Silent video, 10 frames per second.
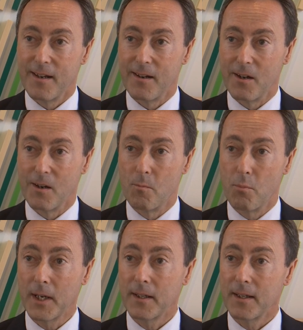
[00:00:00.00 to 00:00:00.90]
uh,
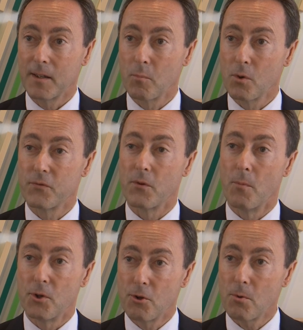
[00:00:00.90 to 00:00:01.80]
bringing both the
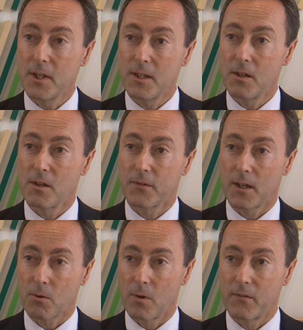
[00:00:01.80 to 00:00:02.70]
maturity of
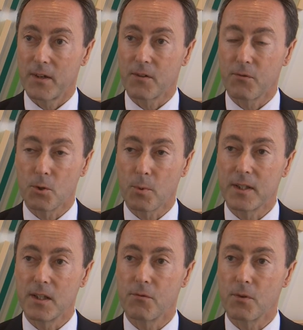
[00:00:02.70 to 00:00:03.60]
aircraft like 320,